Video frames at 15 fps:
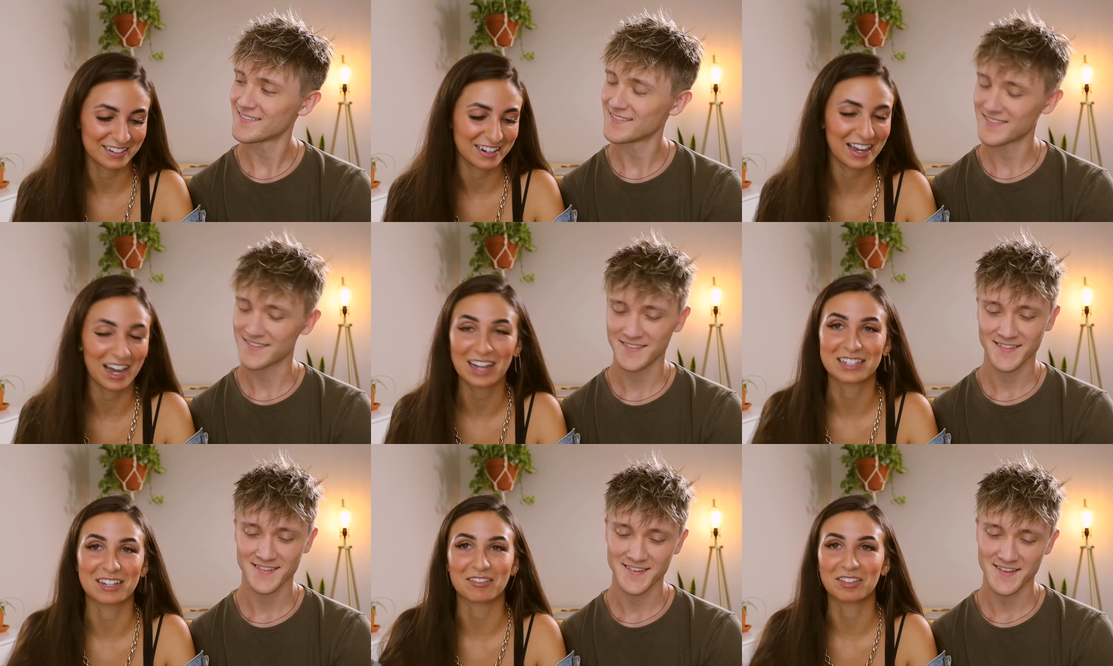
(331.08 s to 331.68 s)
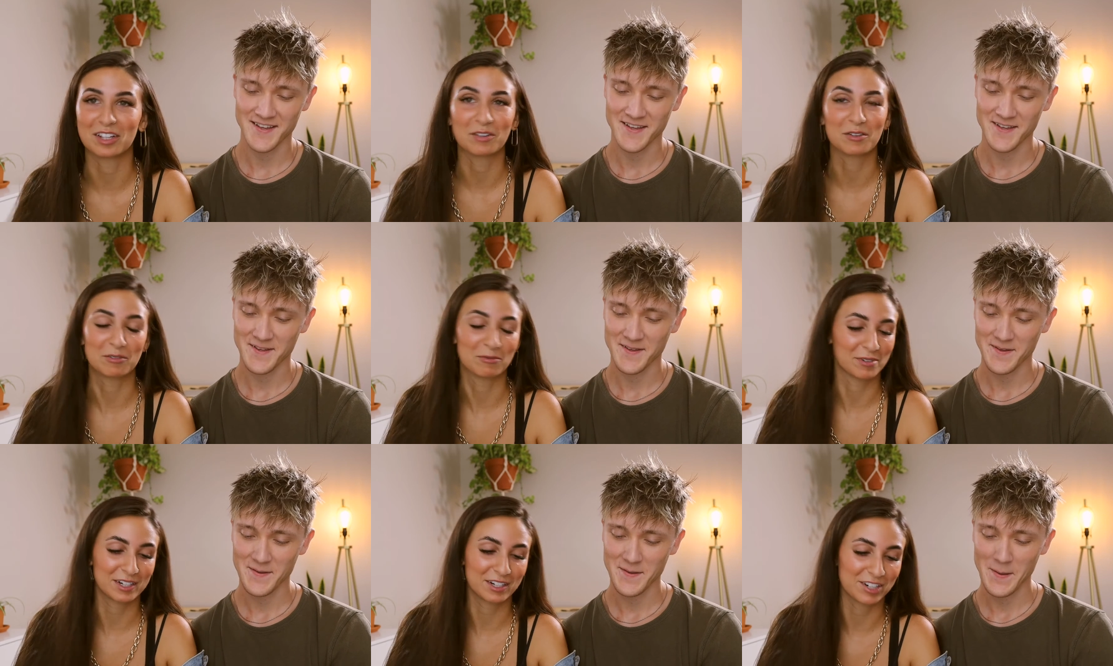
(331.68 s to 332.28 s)
Speaker 1: I
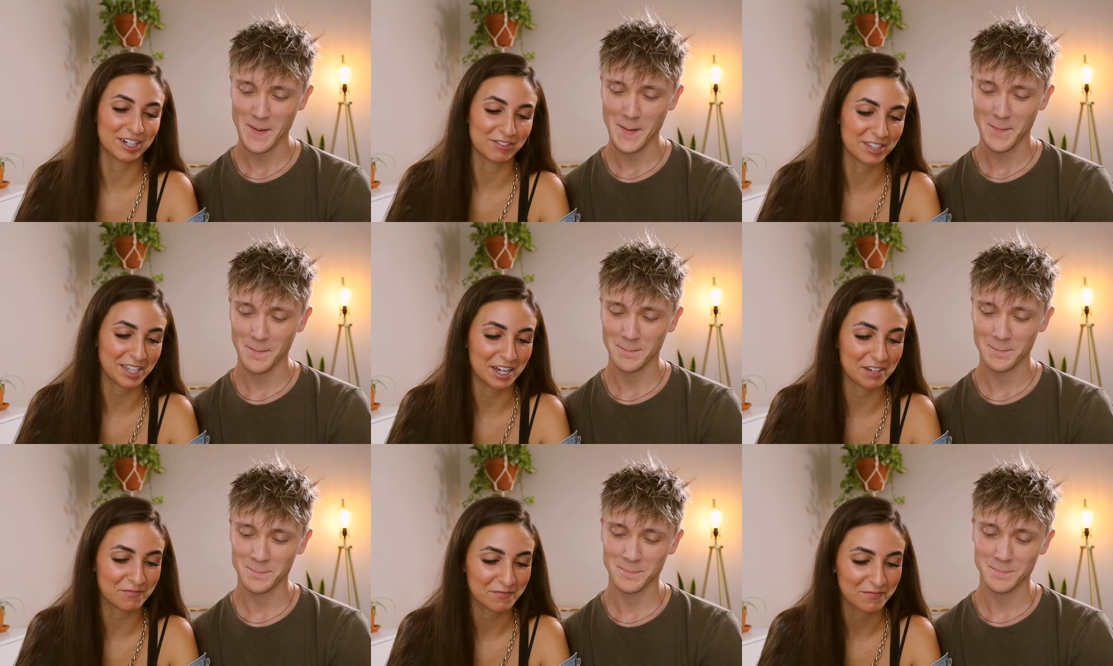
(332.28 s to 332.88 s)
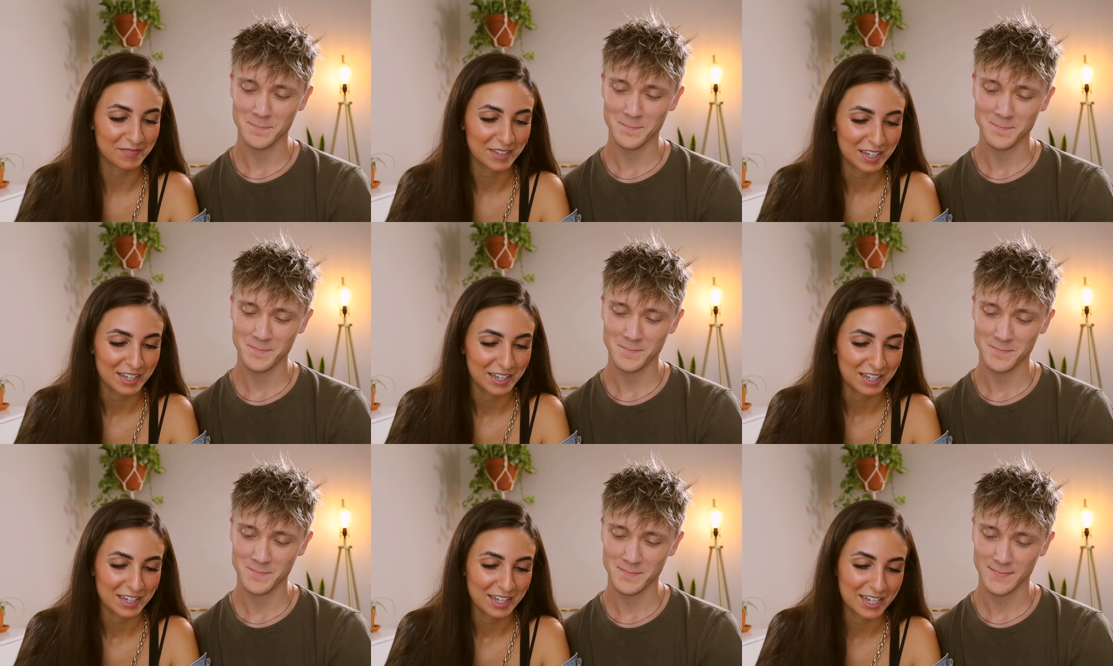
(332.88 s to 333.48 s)
definitely would agree with that.
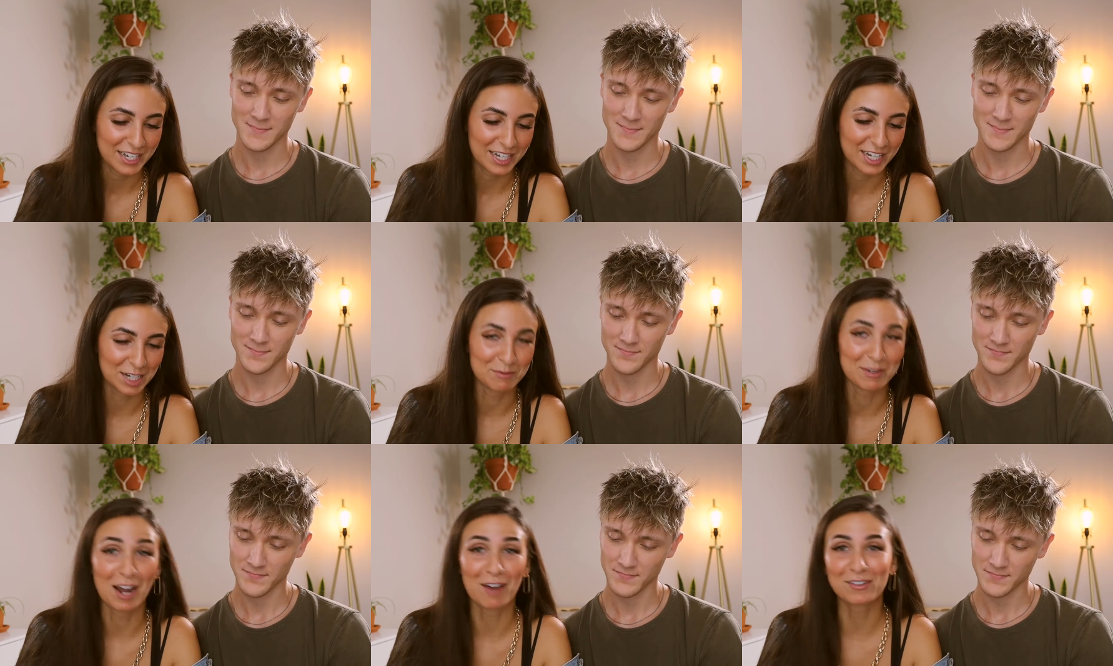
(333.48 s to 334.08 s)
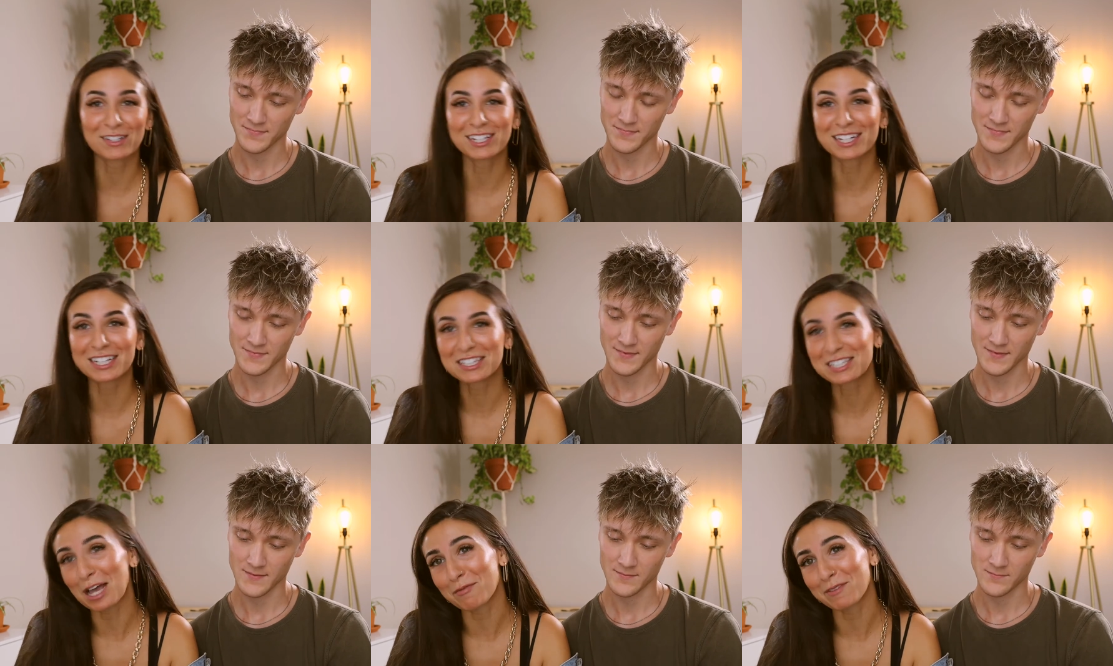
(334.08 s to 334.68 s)
Um,
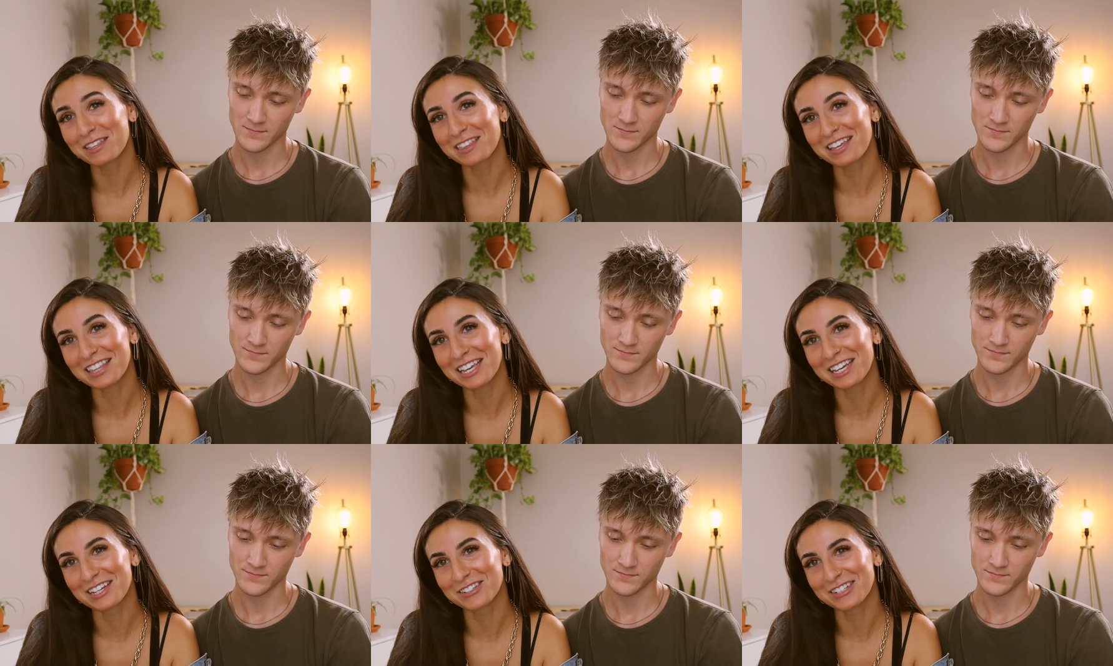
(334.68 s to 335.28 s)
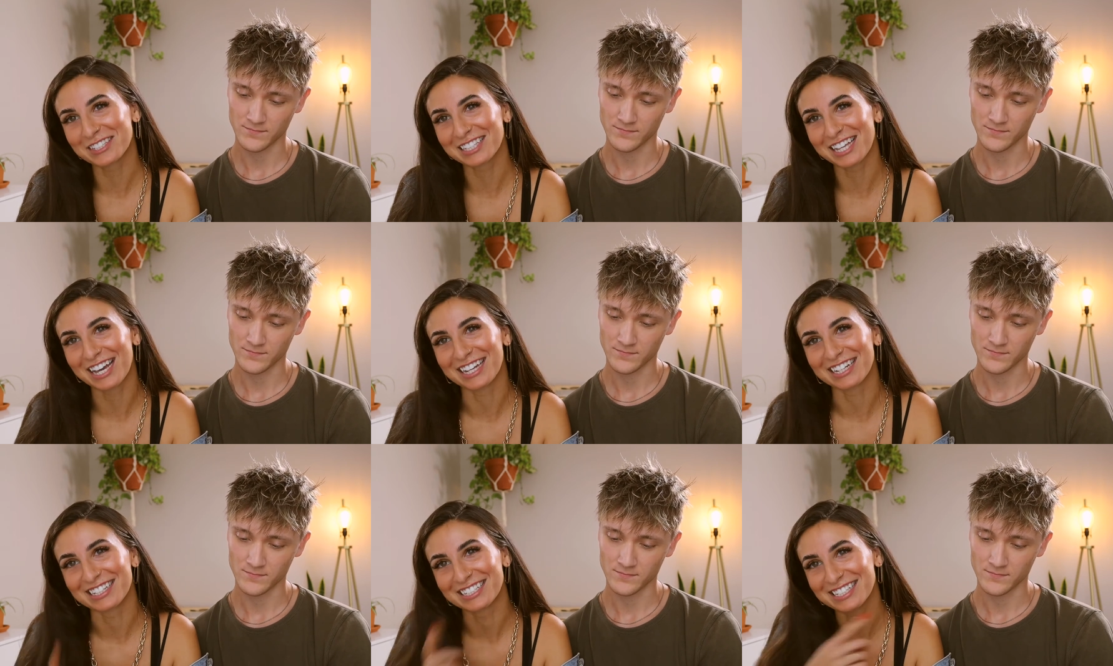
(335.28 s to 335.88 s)
every sappy thing that he just
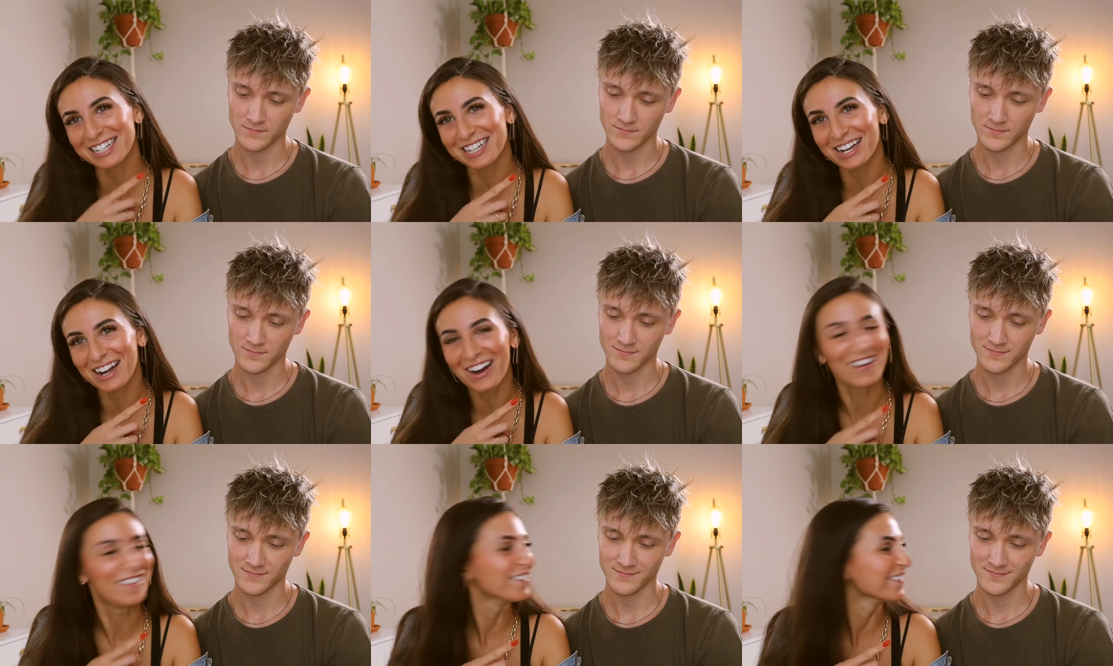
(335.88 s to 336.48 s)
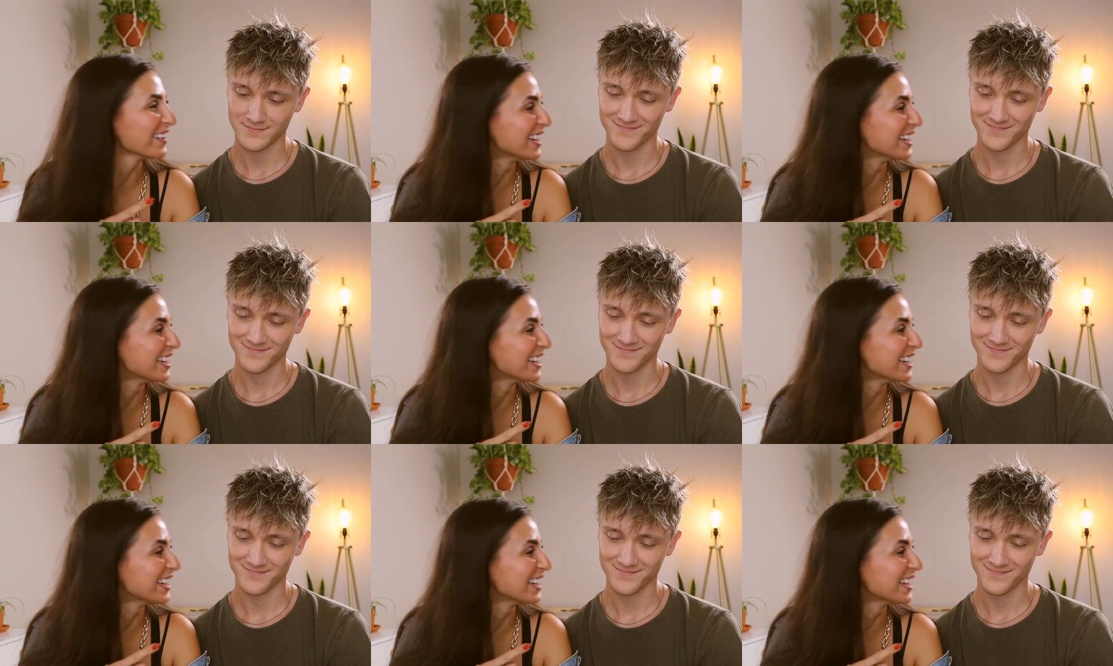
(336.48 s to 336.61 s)
said, ditto.